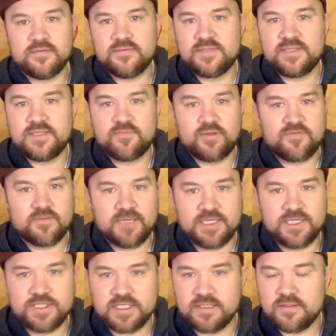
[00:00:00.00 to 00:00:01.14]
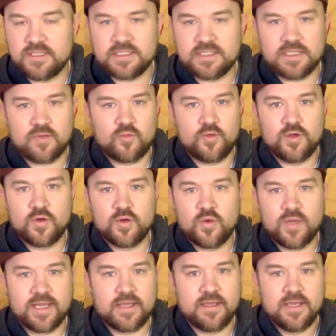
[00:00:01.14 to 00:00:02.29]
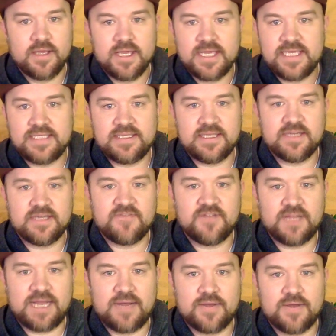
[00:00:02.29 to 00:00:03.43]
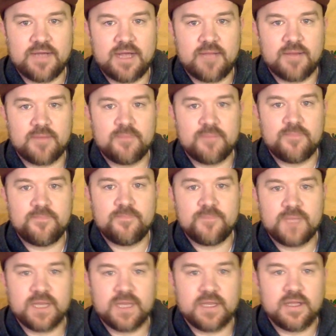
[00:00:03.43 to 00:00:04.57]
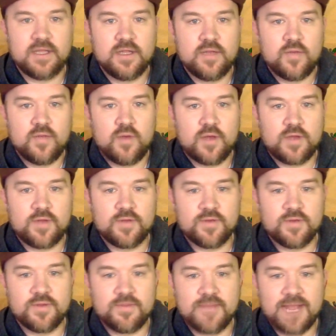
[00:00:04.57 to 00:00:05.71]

simple information. It's a real quick, easy thing to fill out. I'm going to kind of walk you through them